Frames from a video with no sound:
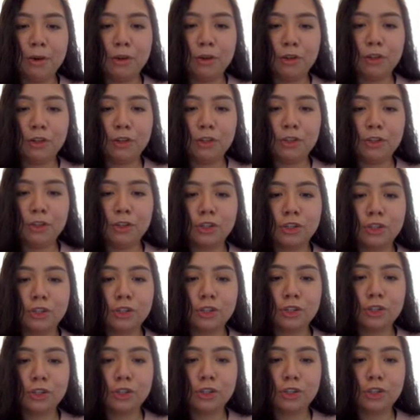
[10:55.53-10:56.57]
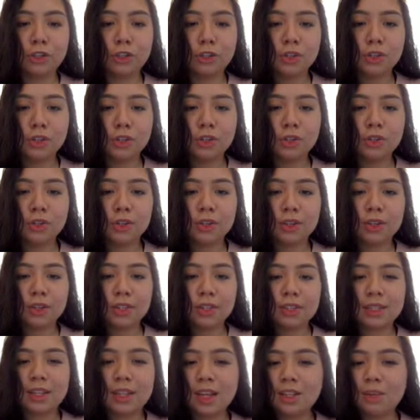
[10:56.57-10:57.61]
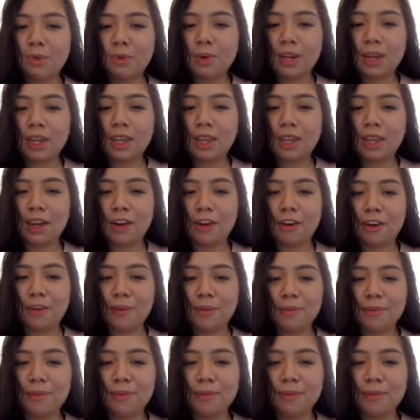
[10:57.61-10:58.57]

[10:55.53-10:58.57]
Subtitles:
boogsh. So that's what I hear.